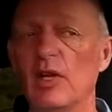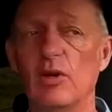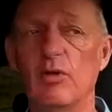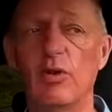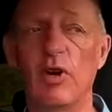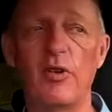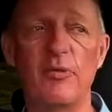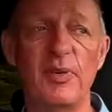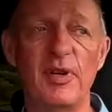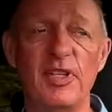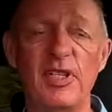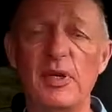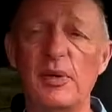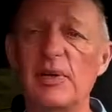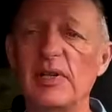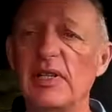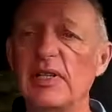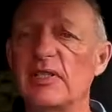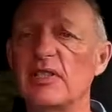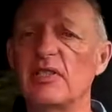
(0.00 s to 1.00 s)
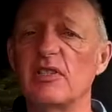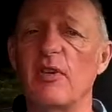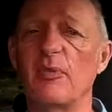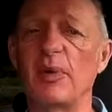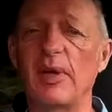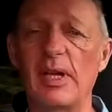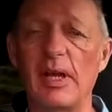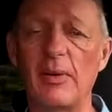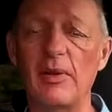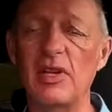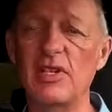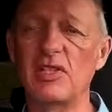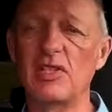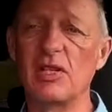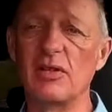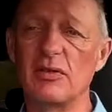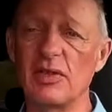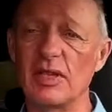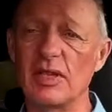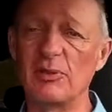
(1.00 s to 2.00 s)
what I've been doing is I've been going
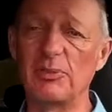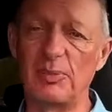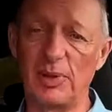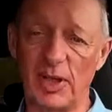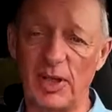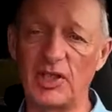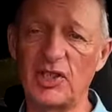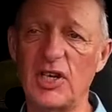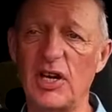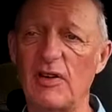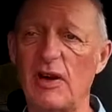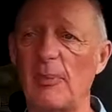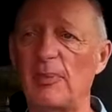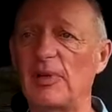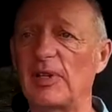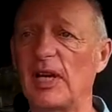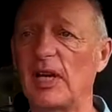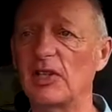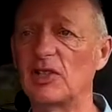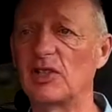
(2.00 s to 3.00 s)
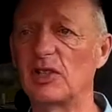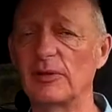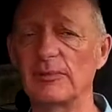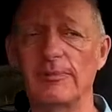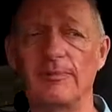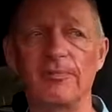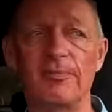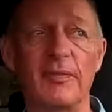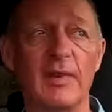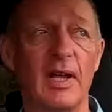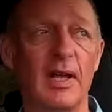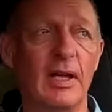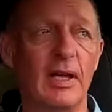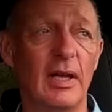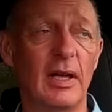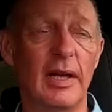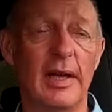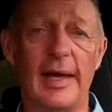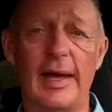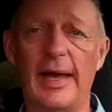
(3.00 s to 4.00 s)
into the PlugShare application,
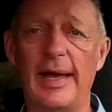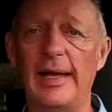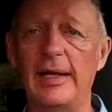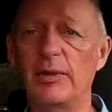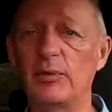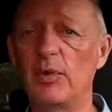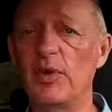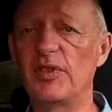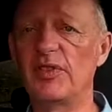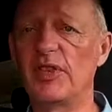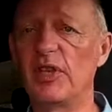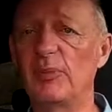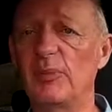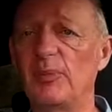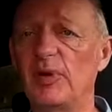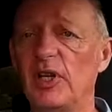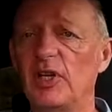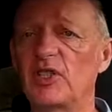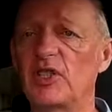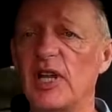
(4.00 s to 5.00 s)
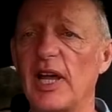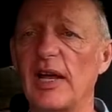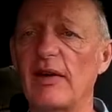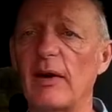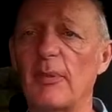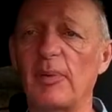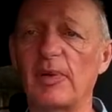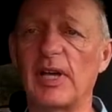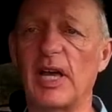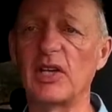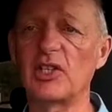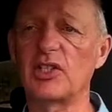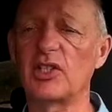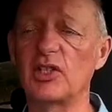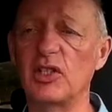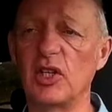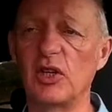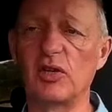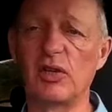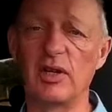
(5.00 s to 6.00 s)
and with the PlugShare application
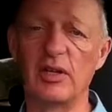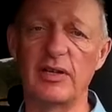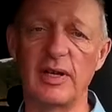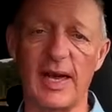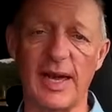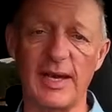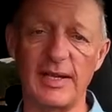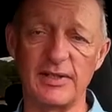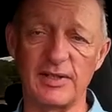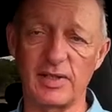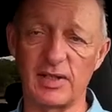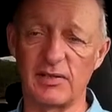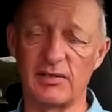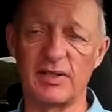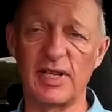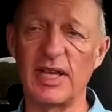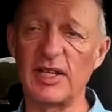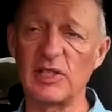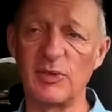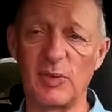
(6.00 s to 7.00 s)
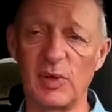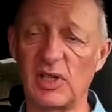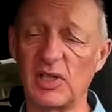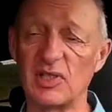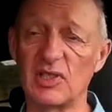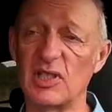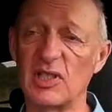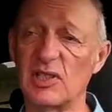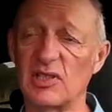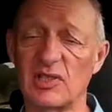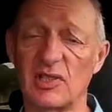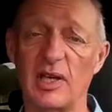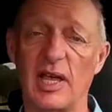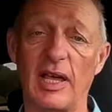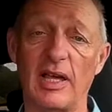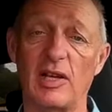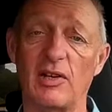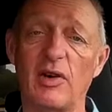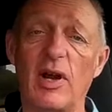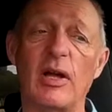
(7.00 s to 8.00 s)
you can add data because it's
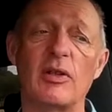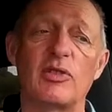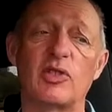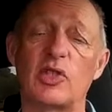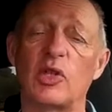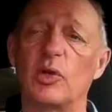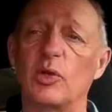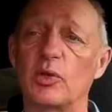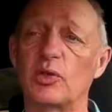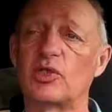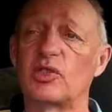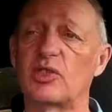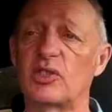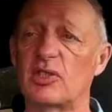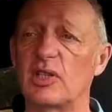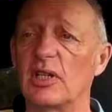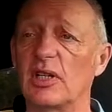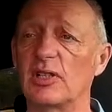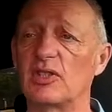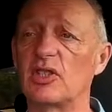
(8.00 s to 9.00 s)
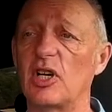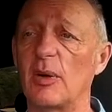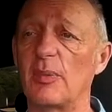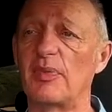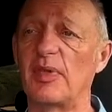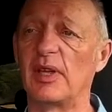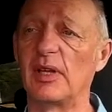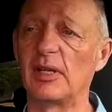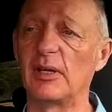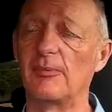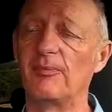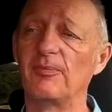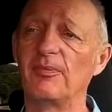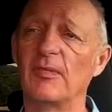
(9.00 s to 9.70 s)
a crowdsource type thing.